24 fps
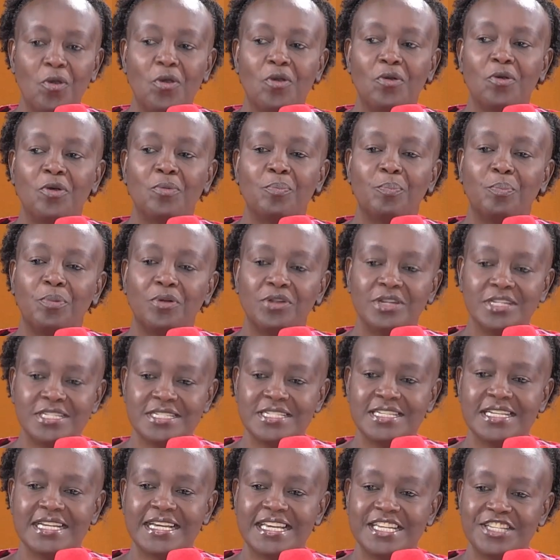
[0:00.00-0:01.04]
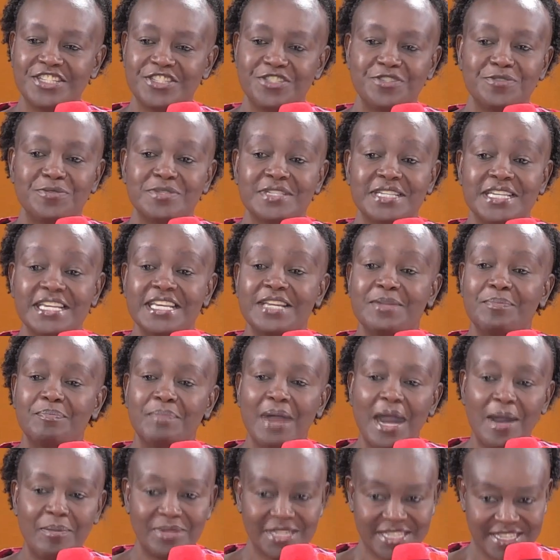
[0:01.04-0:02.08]
on politic issues in
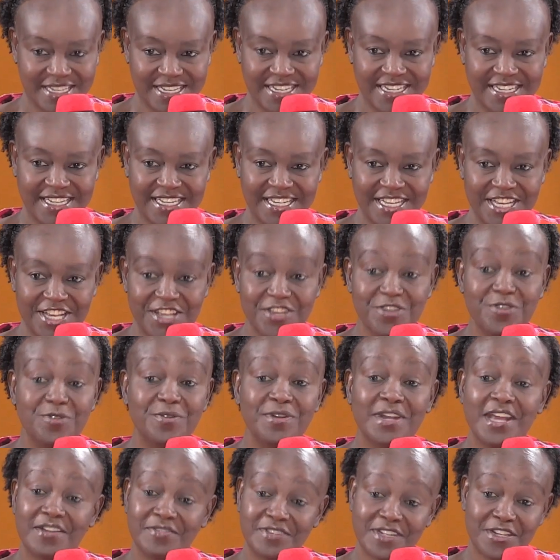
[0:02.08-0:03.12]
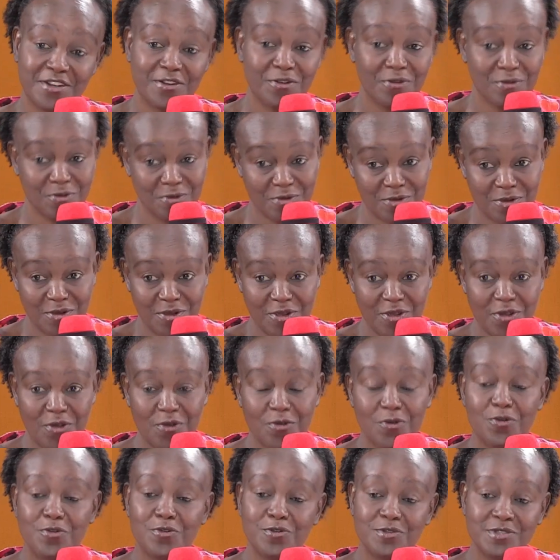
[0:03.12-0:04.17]
public. You never know
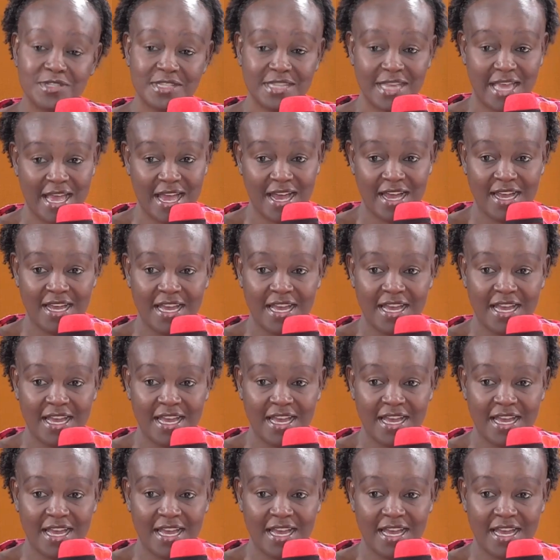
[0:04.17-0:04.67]
who's there